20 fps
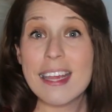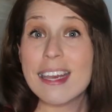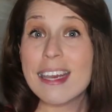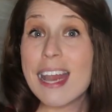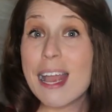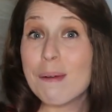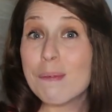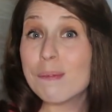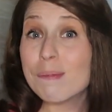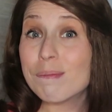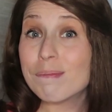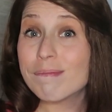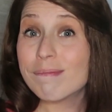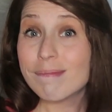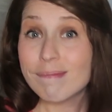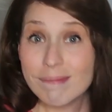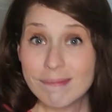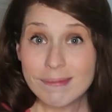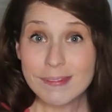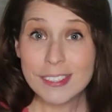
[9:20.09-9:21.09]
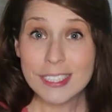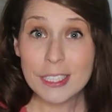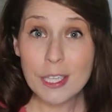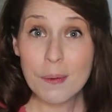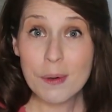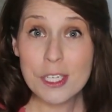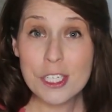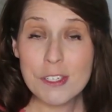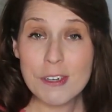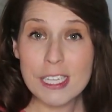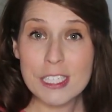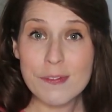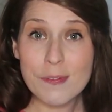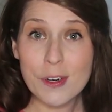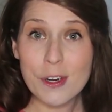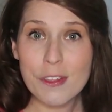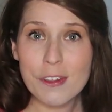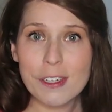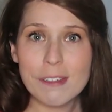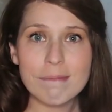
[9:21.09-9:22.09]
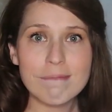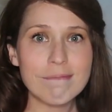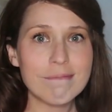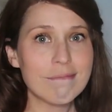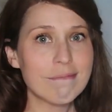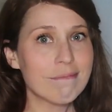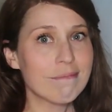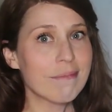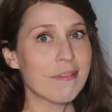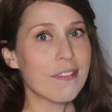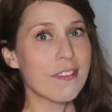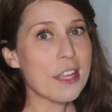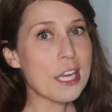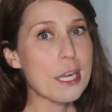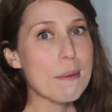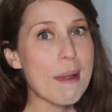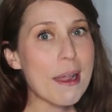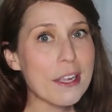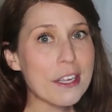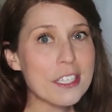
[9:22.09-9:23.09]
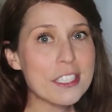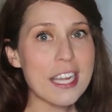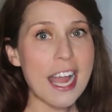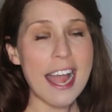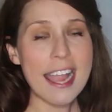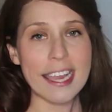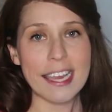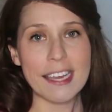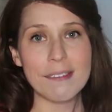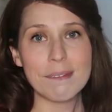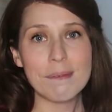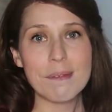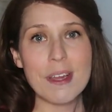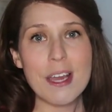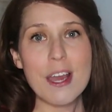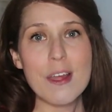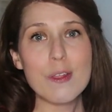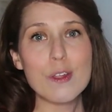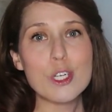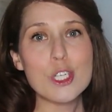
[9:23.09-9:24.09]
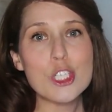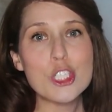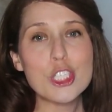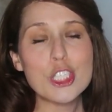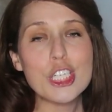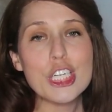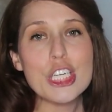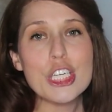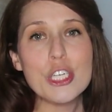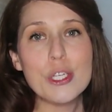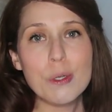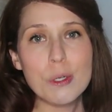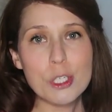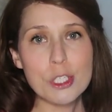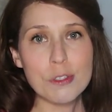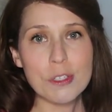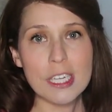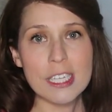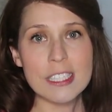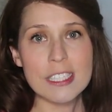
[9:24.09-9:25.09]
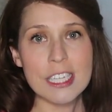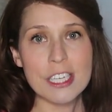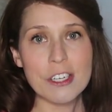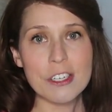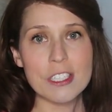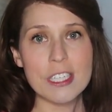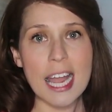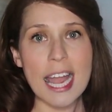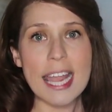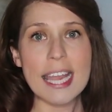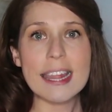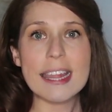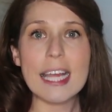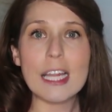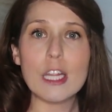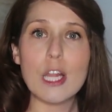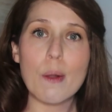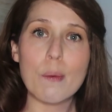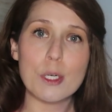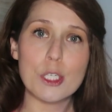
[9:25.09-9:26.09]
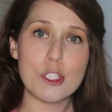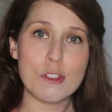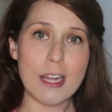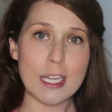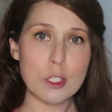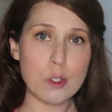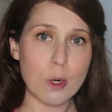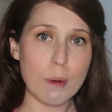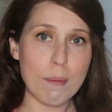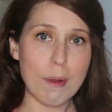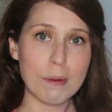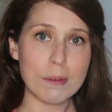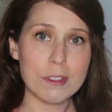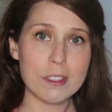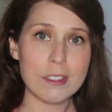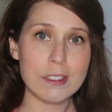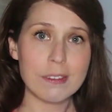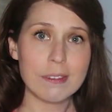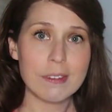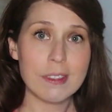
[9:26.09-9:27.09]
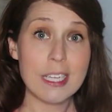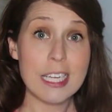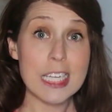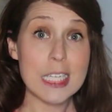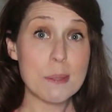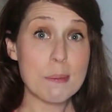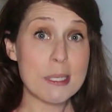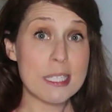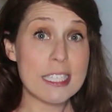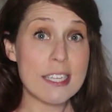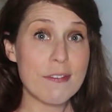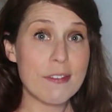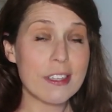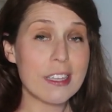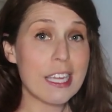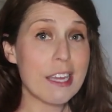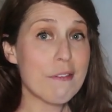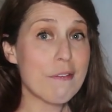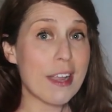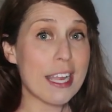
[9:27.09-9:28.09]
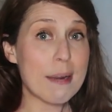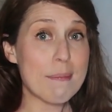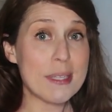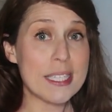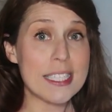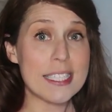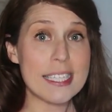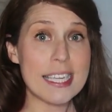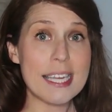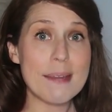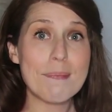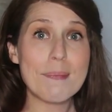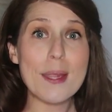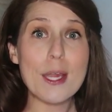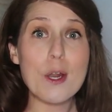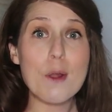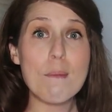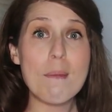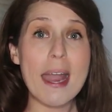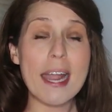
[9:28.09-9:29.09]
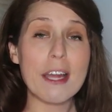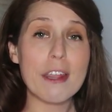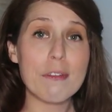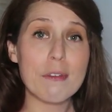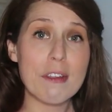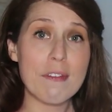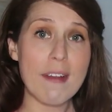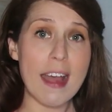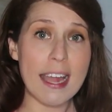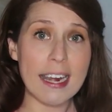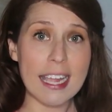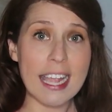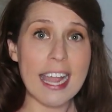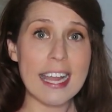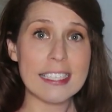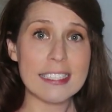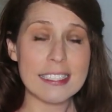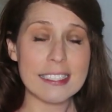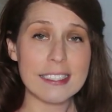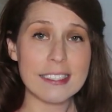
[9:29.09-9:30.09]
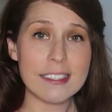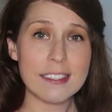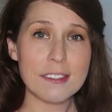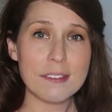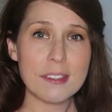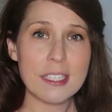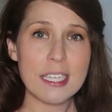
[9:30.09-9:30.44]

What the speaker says: Now, to lower stress further, think about your diet. There's certain nutrients in your diet that lower stress hormones, specifically vitamin C and omega-3 fatty acids.